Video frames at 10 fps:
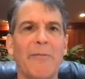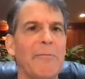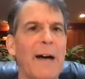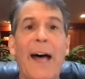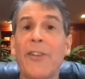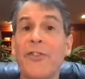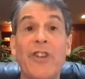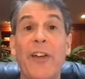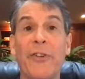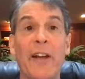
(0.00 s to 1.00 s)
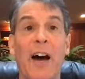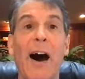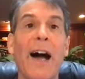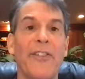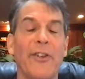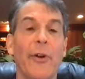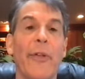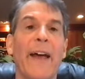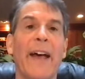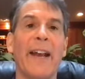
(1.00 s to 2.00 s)
Ask Jessica Utts,
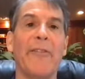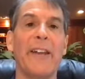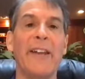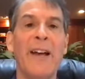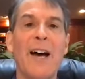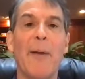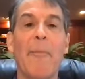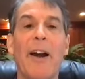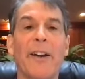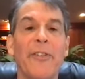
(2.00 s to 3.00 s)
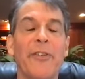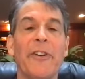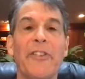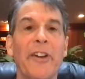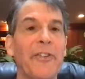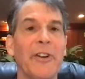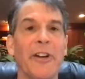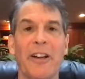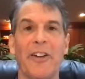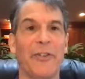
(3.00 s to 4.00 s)
the head of the American
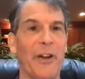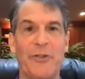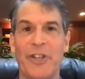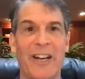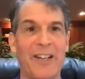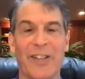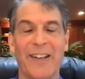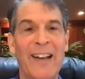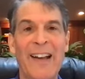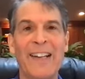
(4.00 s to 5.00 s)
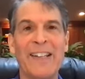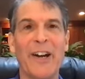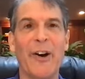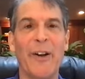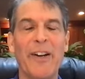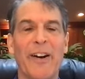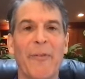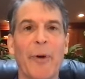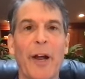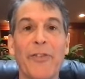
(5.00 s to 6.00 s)
Statistical Association, in her
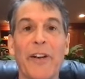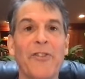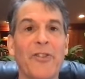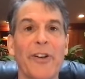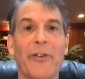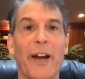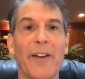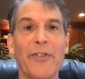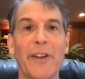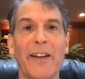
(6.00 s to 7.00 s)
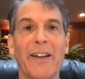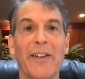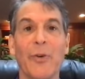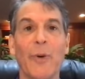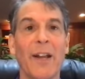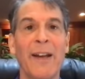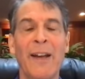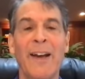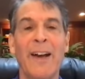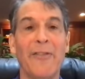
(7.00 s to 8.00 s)
presidential address in
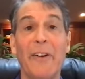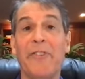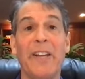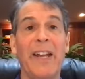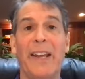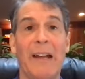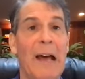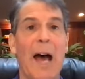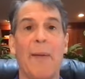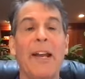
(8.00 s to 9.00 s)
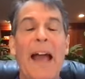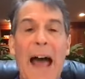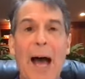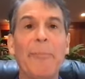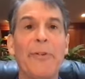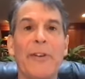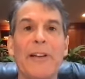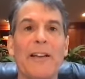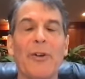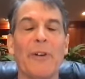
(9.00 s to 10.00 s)
2015. I mean,
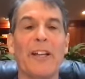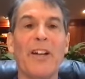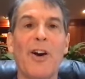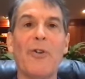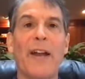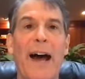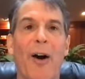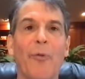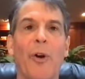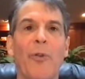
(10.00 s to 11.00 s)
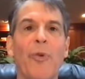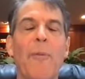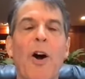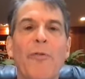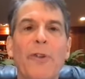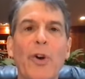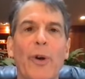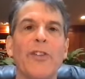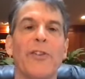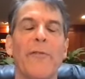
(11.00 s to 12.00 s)
absolutely, no doubt, remote
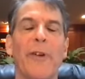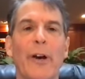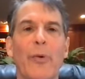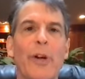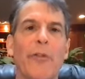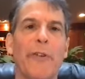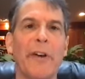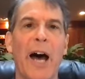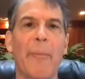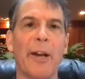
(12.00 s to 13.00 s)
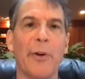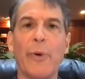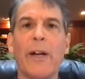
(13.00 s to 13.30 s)
viewing is a very real phenomenon. Read